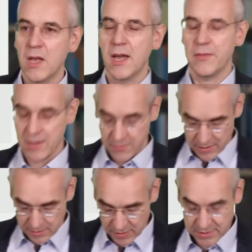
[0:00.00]
And the other
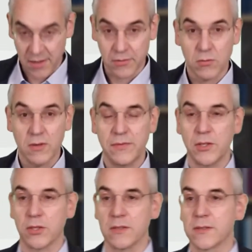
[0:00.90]
numbers are the
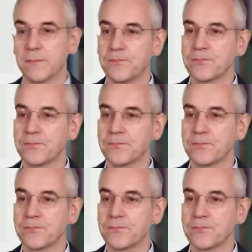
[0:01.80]
coefficients.